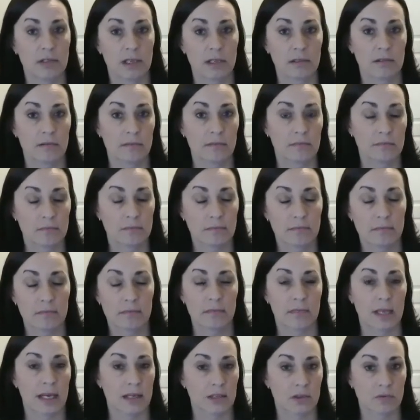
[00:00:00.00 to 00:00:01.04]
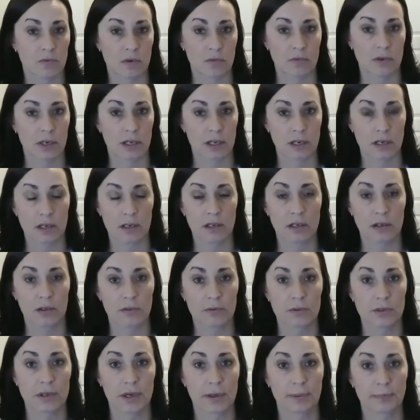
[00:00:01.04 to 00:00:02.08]
then that's what we're going to do.
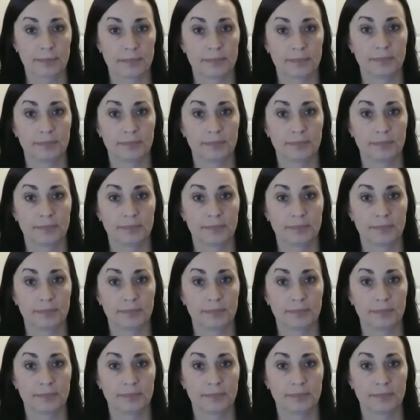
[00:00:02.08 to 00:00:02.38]
So,